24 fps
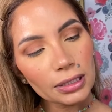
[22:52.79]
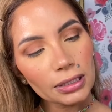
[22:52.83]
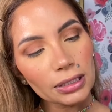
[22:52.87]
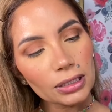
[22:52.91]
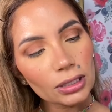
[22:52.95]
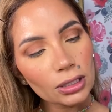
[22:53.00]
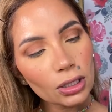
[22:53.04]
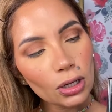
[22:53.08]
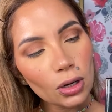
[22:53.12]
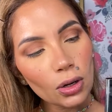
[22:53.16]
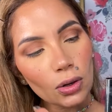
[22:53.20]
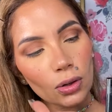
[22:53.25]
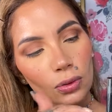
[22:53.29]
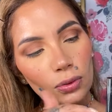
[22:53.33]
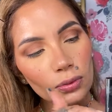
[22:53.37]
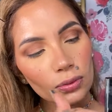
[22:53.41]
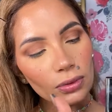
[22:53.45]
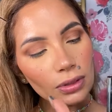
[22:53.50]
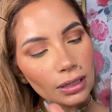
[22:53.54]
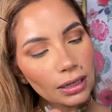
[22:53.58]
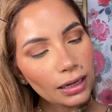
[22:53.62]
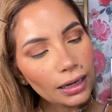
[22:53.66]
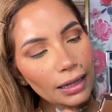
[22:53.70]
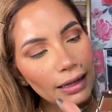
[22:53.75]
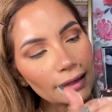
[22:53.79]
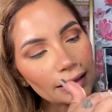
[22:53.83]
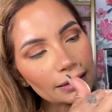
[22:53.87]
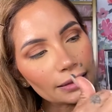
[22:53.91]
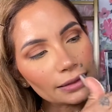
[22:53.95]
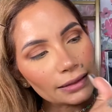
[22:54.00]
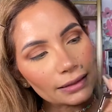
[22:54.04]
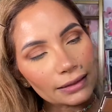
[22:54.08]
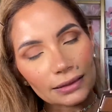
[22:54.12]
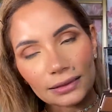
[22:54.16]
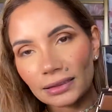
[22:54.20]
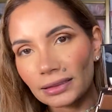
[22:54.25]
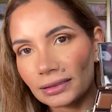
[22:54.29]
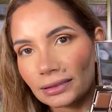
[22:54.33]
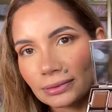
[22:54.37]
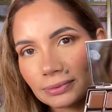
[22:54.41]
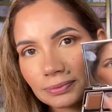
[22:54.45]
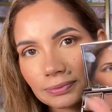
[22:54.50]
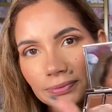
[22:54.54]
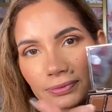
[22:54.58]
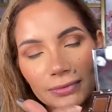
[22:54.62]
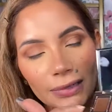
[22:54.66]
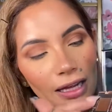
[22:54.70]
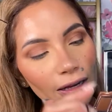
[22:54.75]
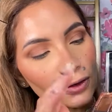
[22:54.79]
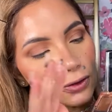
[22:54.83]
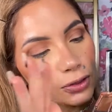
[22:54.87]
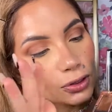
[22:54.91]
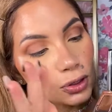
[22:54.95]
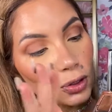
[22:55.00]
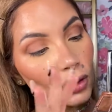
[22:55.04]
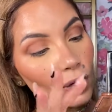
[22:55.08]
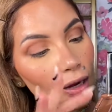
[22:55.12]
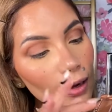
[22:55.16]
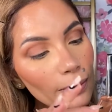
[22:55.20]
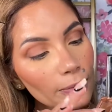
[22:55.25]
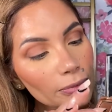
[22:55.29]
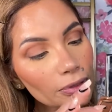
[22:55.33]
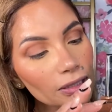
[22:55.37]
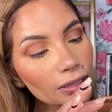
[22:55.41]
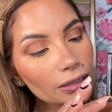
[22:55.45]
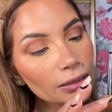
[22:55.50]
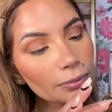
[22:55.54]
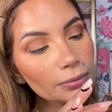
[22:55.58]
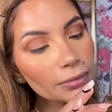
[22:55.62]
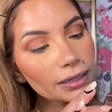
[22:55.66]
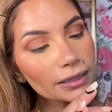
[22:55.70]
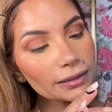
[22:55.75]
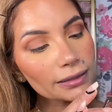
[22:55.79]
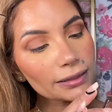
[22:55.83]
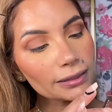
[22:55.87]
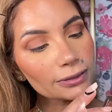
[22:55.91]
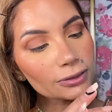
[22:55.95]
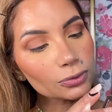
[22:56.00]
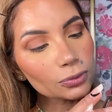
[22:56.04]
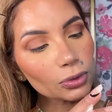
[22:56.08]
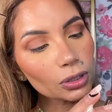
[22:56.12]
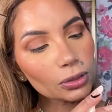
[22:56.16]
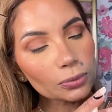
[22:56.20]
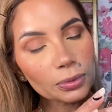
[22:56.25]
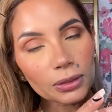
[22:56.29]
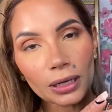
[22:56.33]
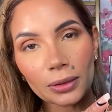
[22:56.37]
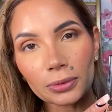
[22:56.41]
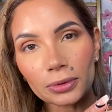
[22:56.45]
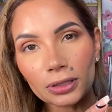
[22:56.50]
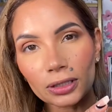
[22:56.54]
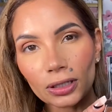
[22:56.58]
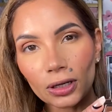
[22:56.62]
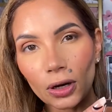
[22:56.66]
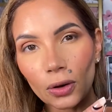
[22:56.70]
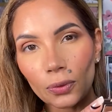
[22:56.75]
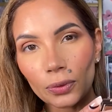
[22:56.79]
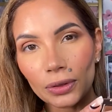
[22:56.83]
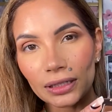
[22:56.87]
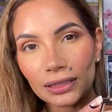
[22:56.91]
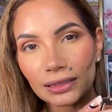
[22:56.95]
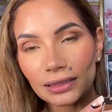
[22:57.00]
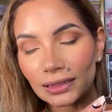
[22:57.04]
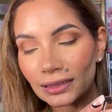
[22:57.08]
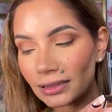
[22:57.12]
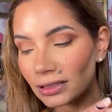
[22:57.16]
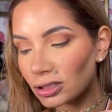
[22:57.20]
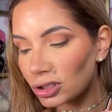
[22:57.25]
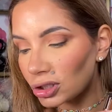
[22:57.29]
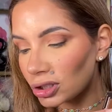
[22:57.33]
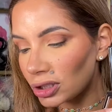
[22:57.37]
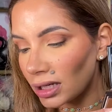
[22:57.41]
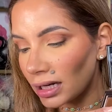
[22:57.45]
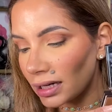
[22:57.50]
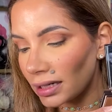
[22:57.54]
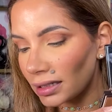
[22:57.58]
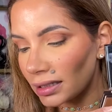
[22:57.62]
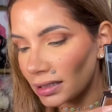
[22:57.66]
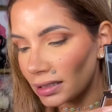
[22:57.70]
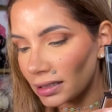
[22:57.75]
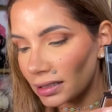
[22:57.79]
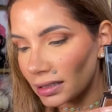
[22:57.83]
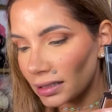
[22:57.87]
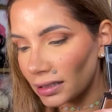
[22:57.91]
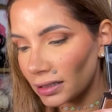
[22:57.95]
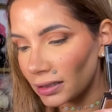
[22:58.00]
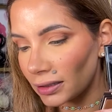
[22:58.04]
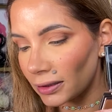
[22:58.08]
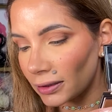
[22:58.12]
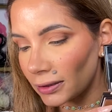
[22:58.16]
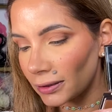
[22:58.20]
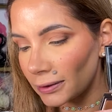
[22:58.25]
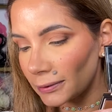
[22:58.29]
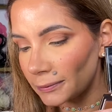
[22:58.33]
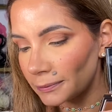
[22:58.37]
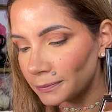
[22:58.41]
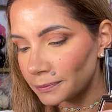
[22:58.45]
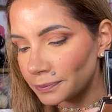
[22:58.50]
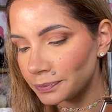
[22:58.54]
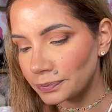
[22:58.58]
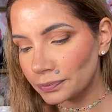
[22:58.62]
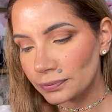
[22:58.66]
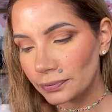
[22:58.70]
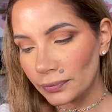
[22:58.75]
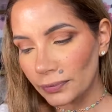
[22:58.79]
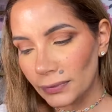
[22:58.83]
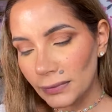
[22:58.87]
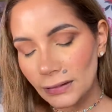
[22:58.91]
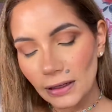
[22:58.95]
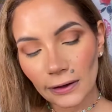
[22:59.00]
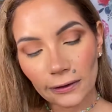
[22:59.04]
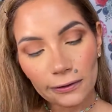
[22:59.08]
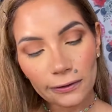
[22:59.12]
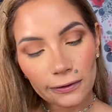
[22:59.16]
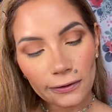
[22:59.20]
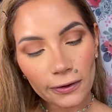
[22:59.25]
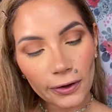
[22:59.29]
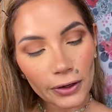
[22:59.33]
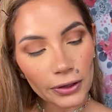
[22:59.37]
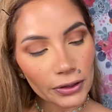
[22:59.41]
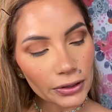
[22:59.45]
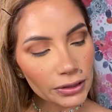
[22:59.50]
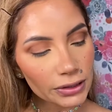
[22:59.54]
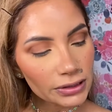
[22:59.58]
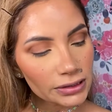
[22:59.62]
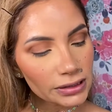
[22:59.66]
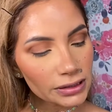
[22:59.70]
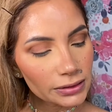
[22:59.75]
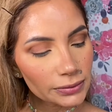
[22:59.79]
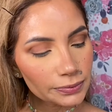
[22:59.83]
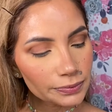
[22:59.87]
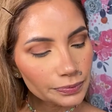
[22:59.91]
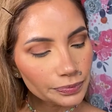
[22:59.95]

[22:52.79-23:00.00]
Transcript: go like this. I don't know how I'm gonna make this work, but I'm gonna go with this shade here first.